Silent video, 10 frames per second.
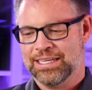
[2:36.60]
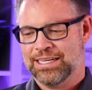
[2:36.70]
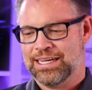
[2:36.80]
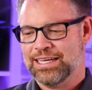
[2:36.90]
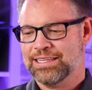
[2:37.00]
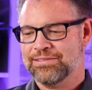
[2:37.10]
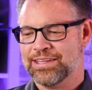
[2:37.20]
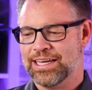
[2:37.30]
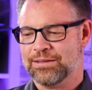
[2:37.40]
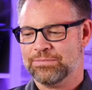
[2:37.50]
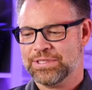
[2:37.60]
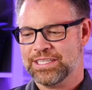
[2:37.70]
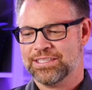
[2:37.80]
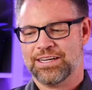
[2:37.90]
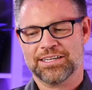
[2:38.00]
I love that.
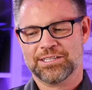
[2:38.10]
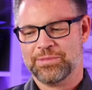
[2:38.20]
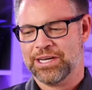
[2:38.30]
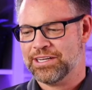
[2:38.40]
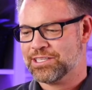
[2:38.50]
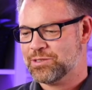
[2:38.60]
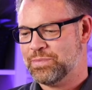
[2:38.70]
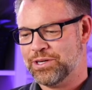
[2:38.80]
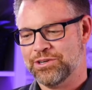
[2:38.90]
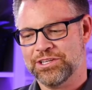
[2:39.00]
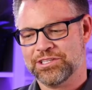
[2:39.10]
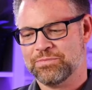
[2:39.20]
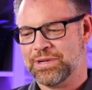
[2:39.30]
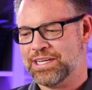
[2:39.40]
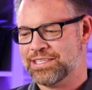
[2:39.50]
He talks about experience,
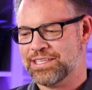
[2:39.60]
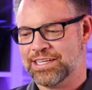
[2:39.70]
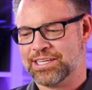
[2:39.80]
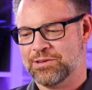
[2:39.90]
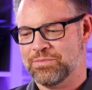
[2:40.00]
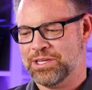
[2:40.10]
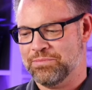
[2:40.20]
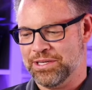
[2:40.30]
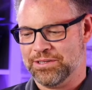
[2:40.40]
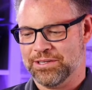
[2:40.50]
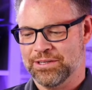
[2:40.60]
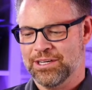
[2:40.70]
mindset, commitment,